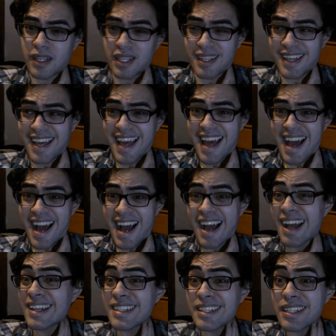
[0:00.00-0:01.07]
And
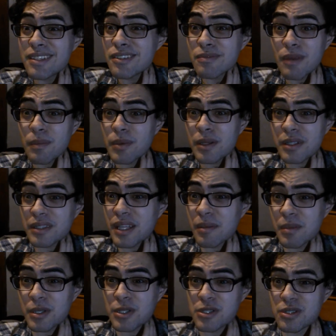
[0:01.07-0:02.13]
I didn't use my book
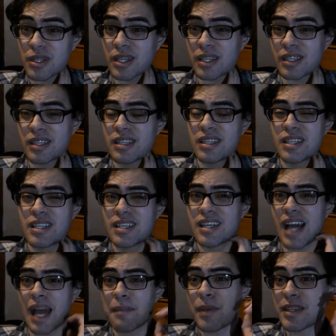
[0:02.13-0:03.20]
that much. Like,
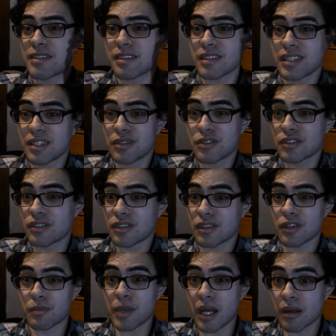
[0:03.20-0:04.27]
I basically used
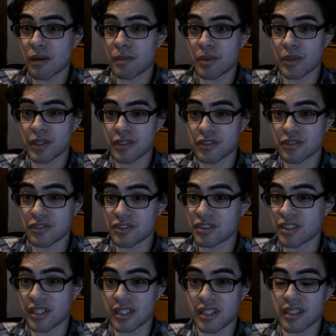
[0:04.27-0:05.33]
her PowerPoints to
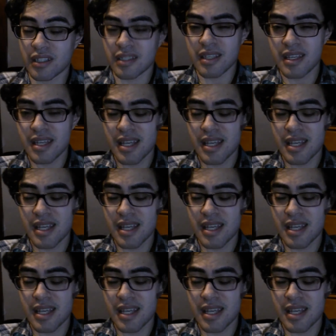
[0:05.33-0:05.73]
study,